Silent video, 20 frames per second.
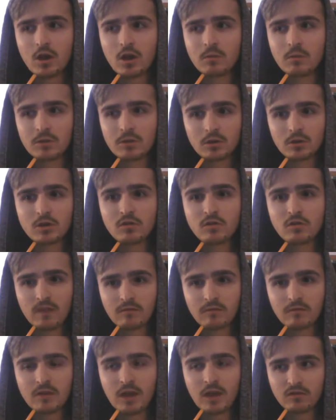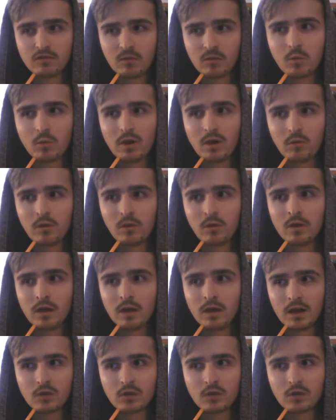I've got no reason not to,
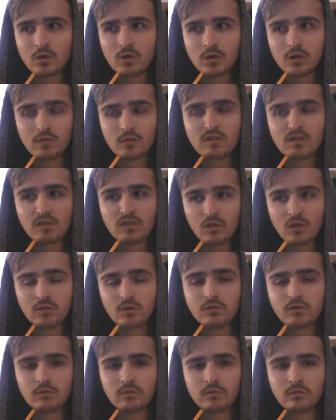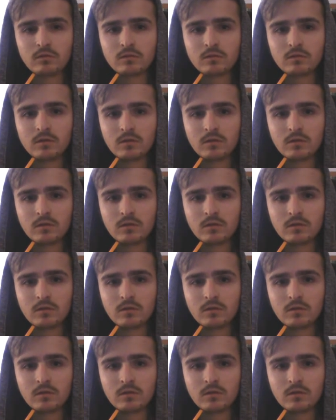you know, I said it firmly as well.